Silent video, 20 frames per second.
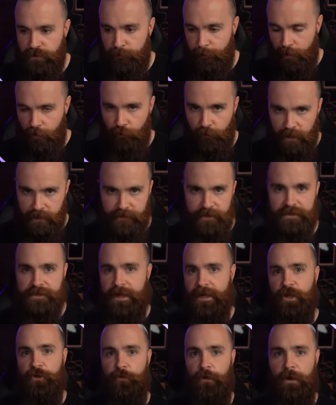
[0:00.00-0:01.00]
So by creating these
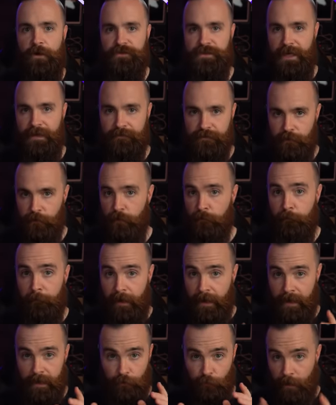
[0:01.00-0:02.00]
static routes, I've told
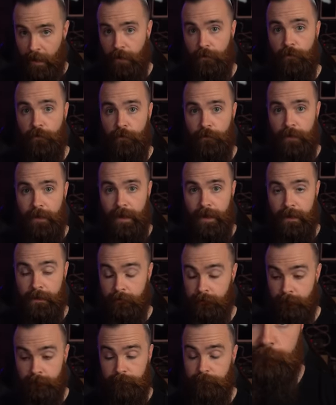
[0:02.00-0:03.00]
my router and